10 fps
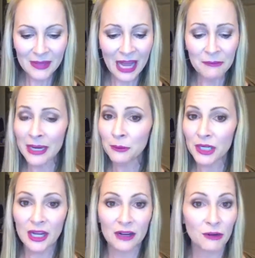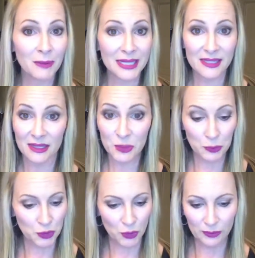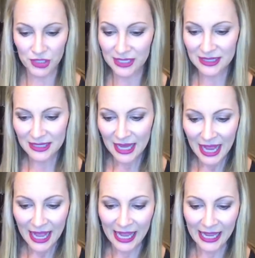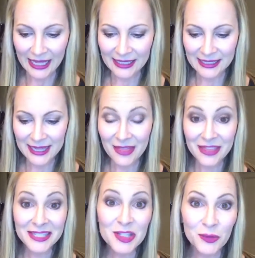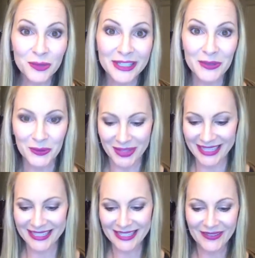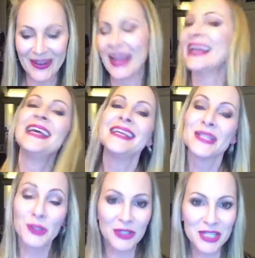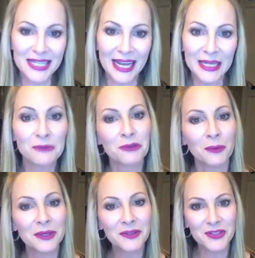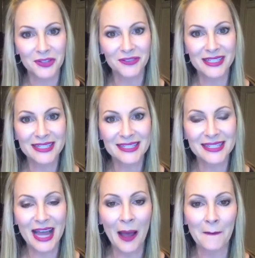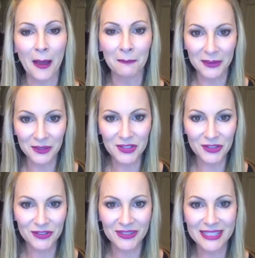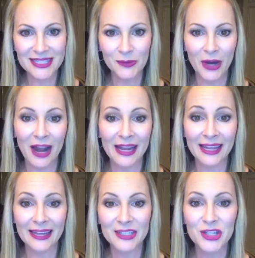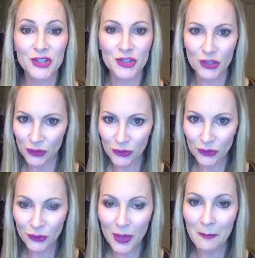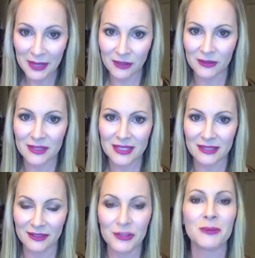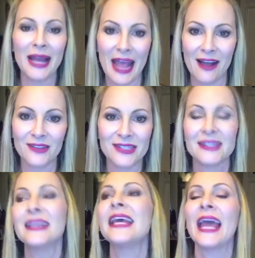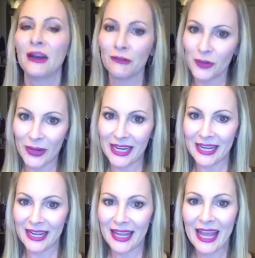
I've been able to cover my son's prescriptions, and this is a really cool thing too, okay? So I just signed up for a meal service where I get 2 meals delivered to my house every week,